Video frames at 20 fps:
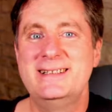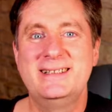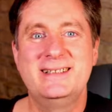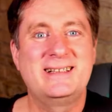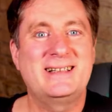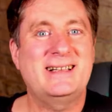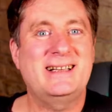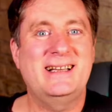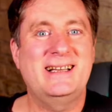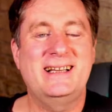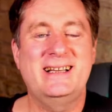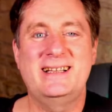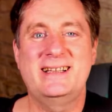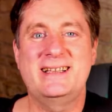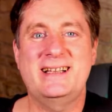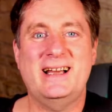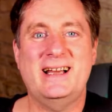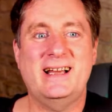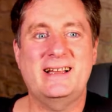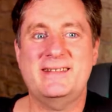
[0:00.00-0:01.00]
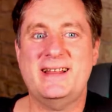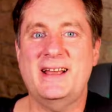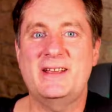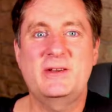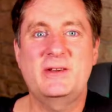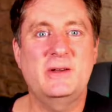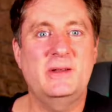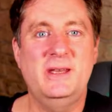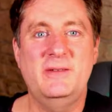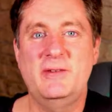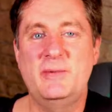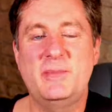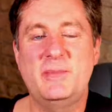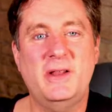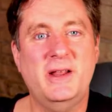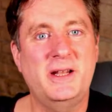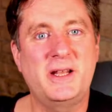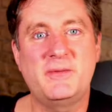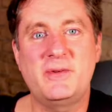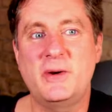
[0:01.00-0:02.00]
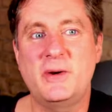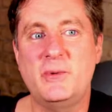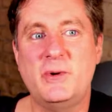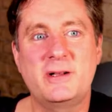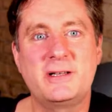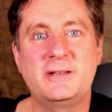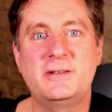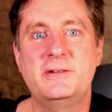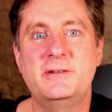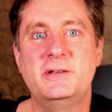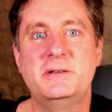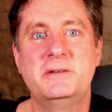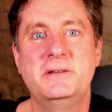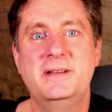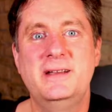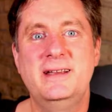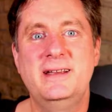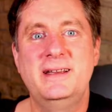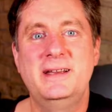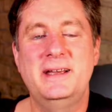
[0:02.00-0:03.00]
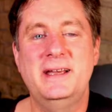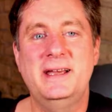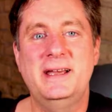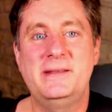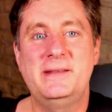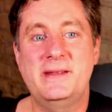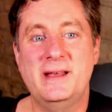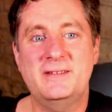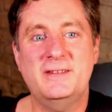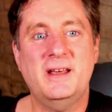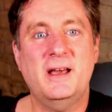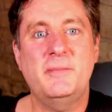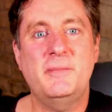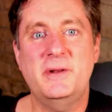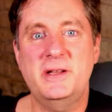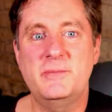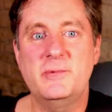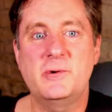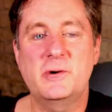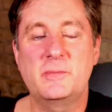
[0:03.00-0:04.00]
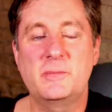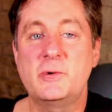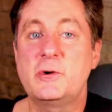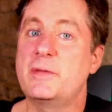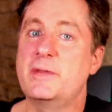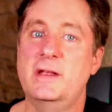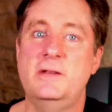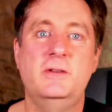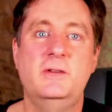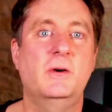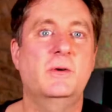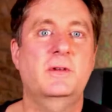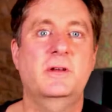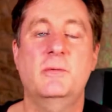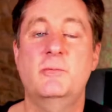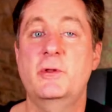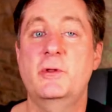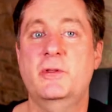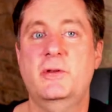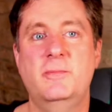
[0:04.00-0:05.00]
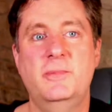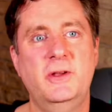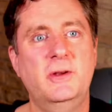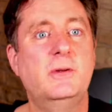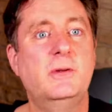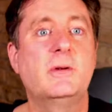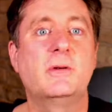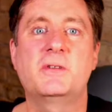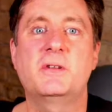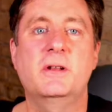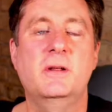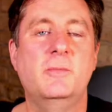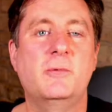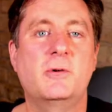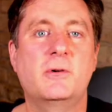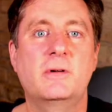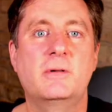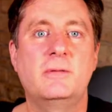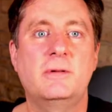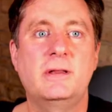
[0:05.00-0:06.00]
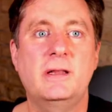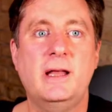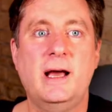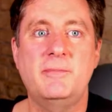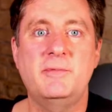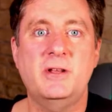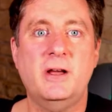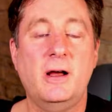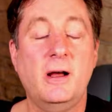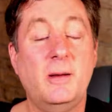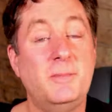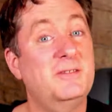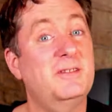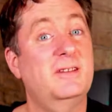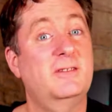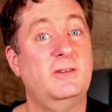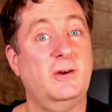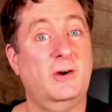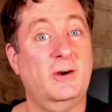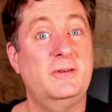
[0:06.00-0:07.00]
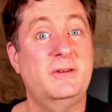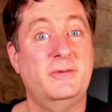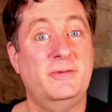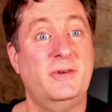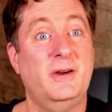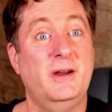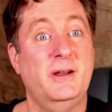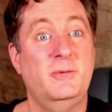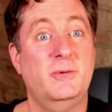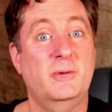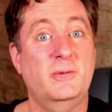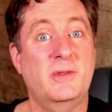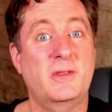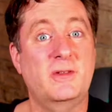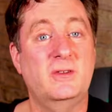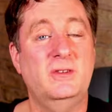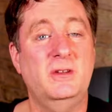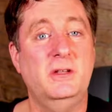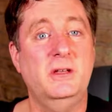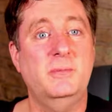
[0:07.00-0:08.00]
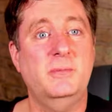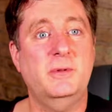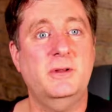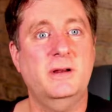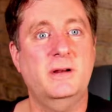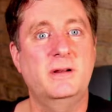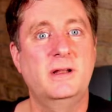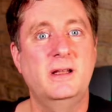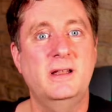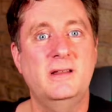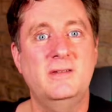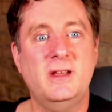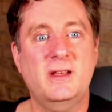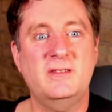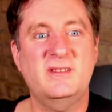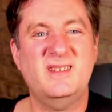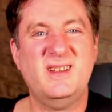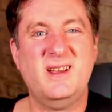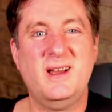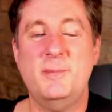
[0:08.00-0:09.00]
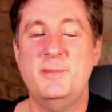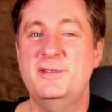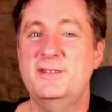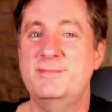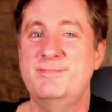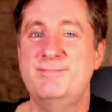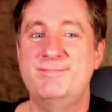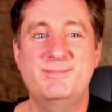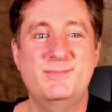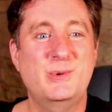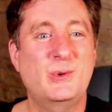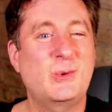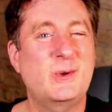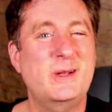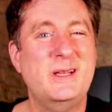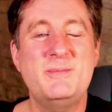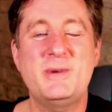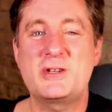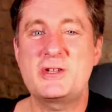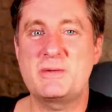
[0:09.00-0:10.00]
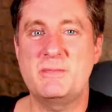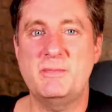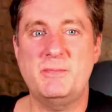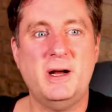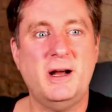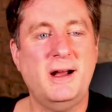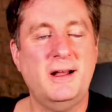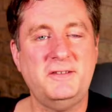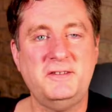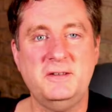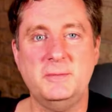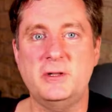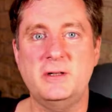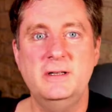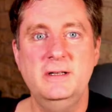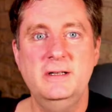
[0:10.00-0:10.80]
And I couldn't even play it if I wanted to. And that's happening more and more. They don't come with computers anymore. Laptops, it's hard to find one with a CD player. Desktops, pretty much impossible.